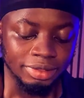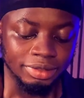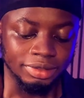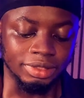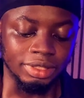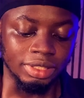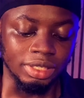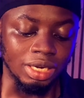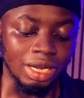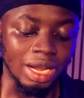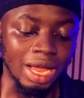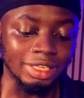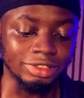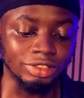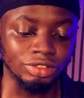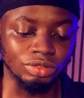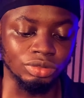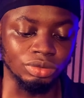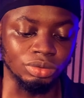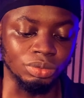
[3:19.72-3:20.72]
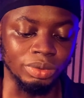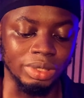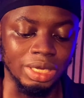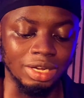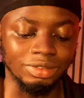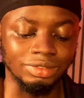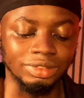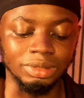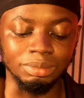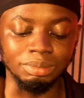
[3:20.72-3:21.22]
the last two. We
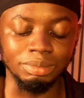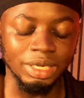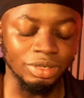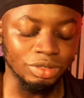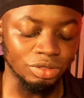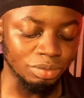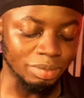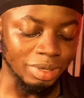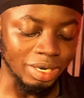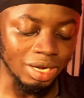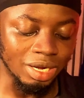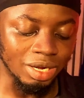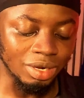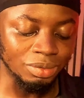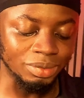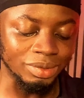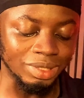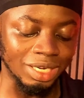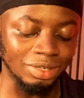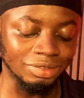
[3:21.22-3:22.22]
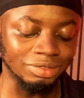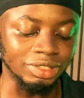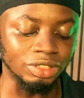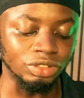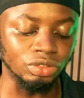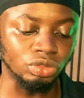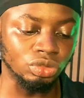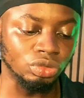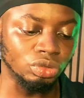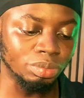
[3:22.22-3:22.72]
have the menu bar, we have the
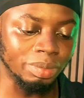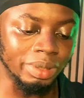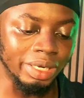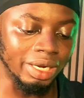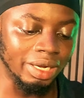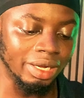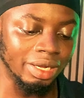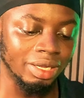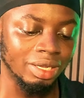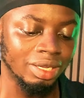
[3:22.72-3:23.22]
toolbar,